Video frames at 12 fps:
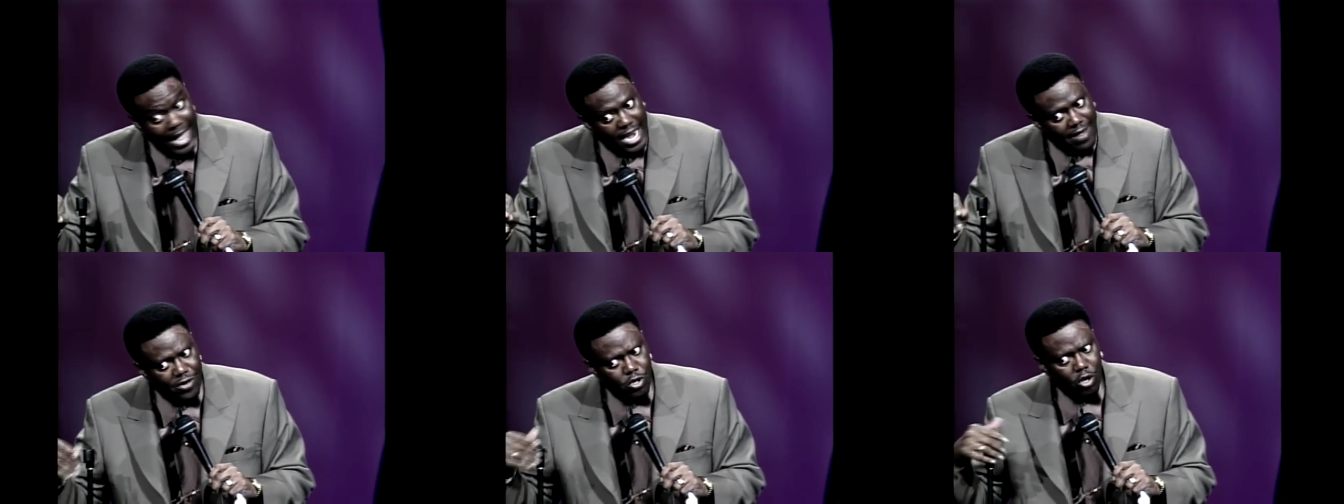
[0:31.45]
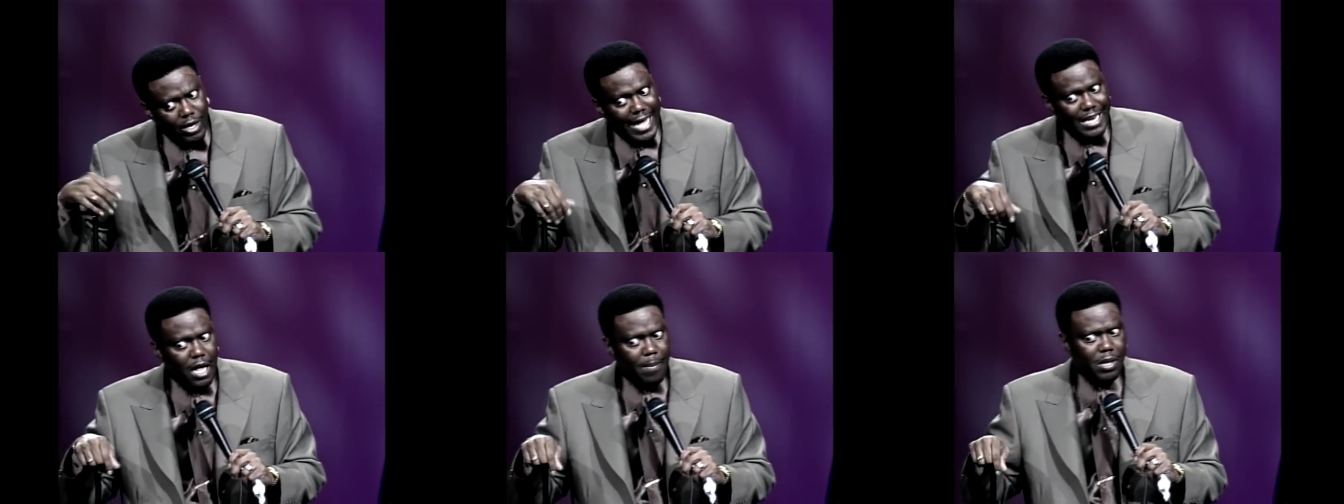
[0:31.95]
I ain't never knew no
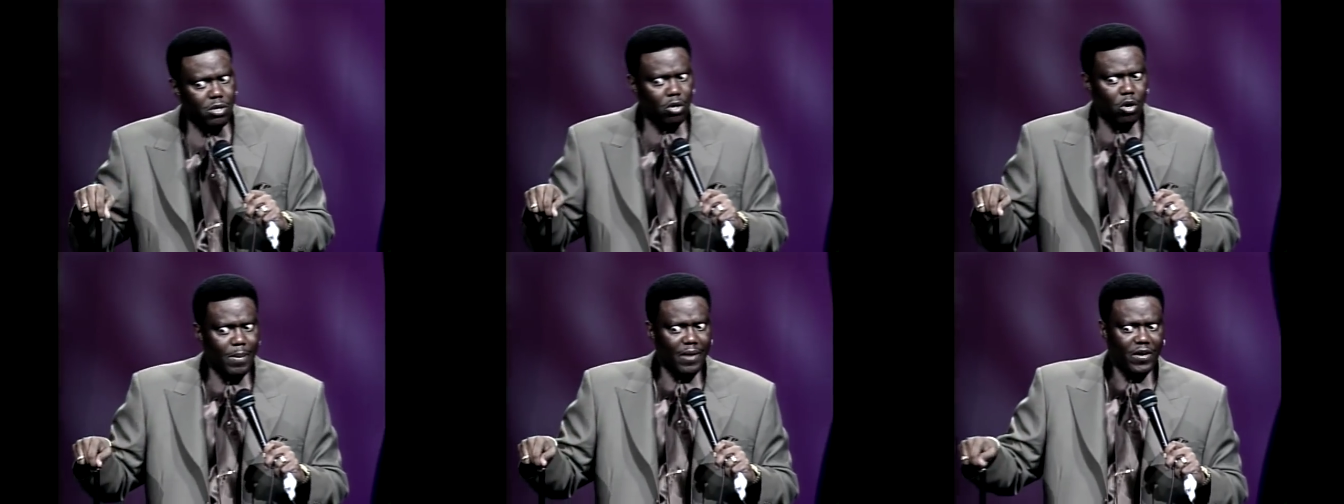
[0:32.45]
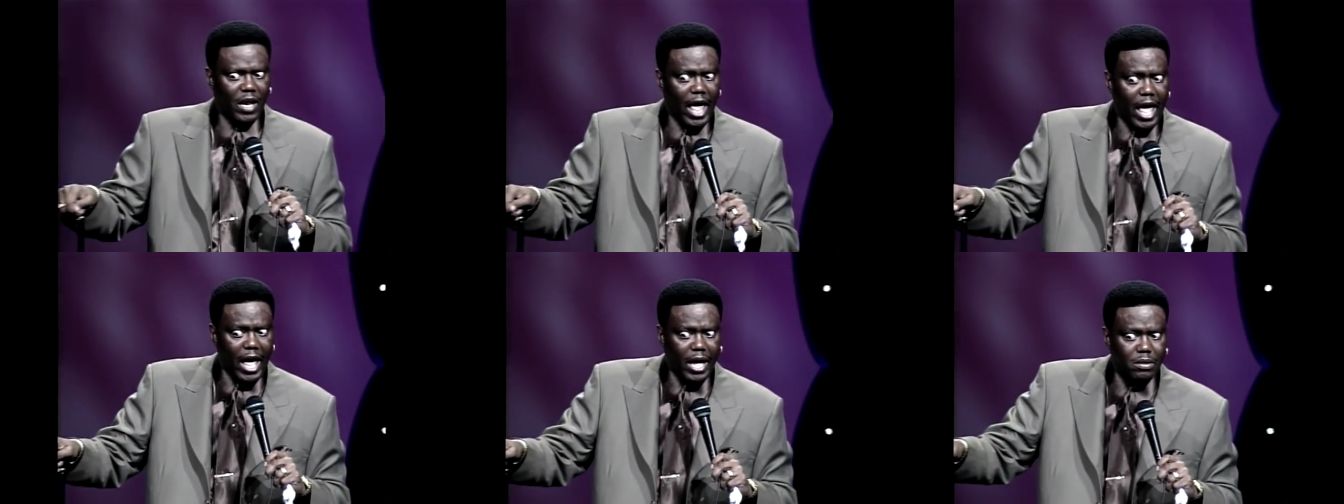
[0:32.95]
goddamn was on no
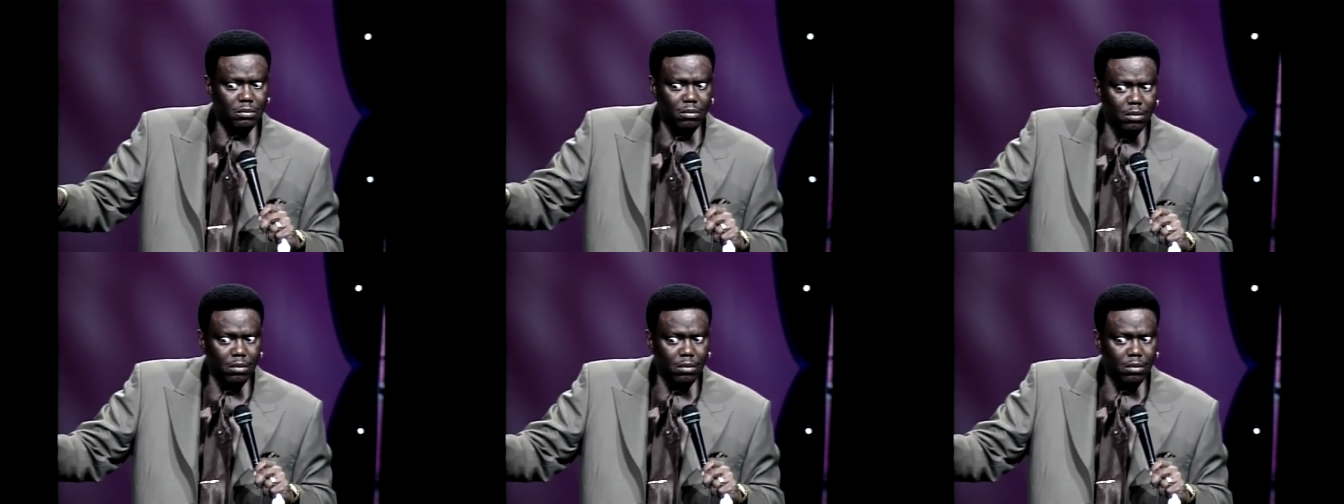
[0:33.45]
motherfucking ass.